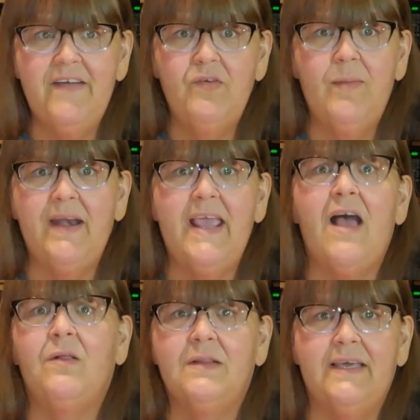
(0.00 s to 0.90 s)
everybody
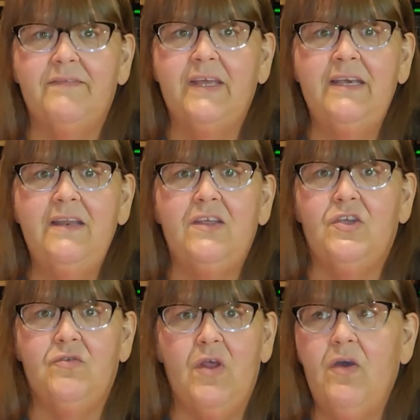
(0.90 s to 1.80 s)
out living,
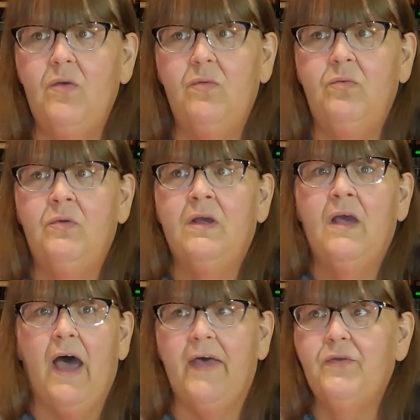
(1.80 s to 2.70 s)

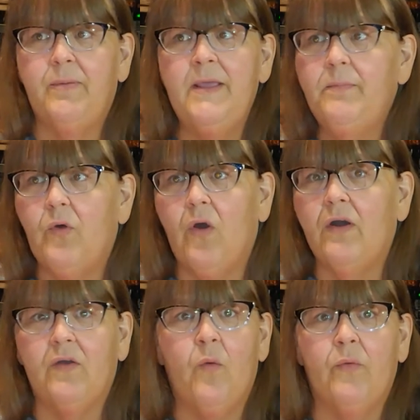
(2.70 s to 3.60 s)
other people
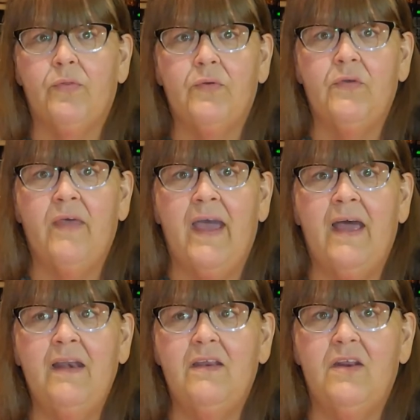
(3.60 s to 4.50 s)
aren't going through
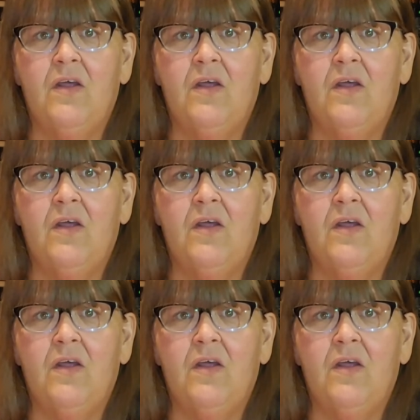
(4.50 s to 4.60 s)
that,